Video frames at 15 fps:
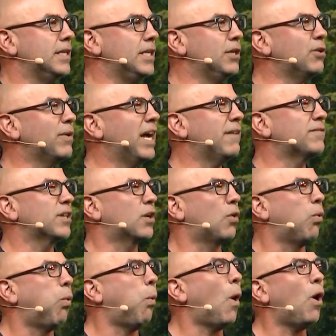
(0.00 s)
You don't have to
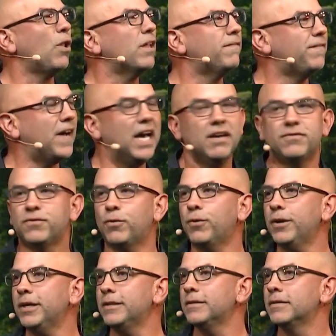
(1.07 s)
qualify
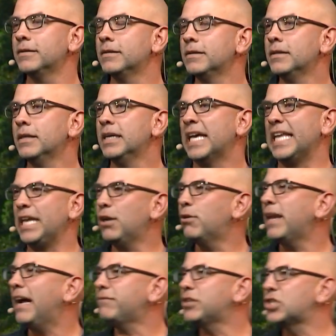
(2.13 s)
for it and you
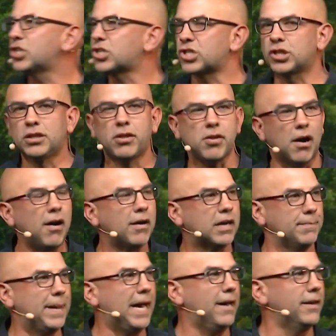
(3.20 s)
don't have to just
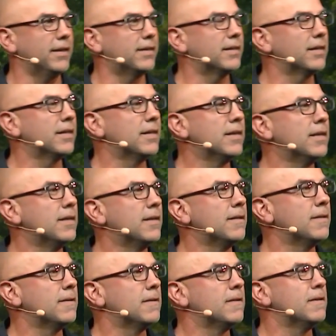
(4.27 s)
talk about it
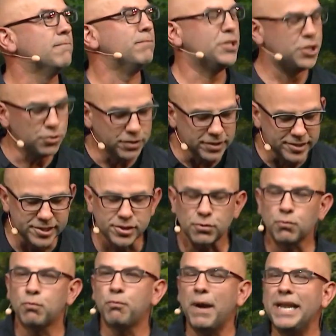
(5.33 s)
but you can
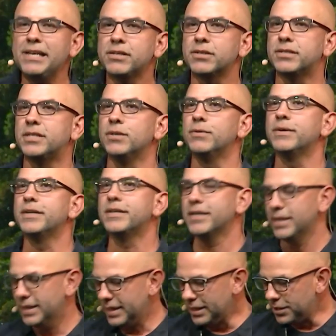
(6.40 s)
surrender to it
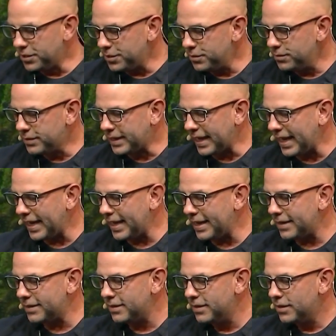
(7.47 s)
and you
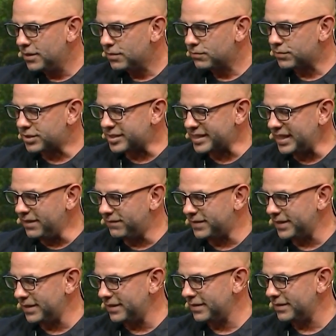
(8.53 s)
can receive
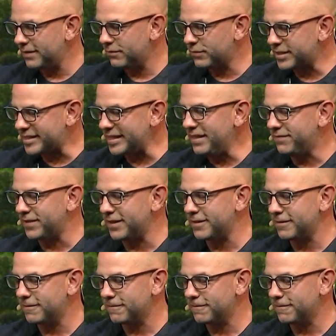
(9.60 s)
it. Receive it.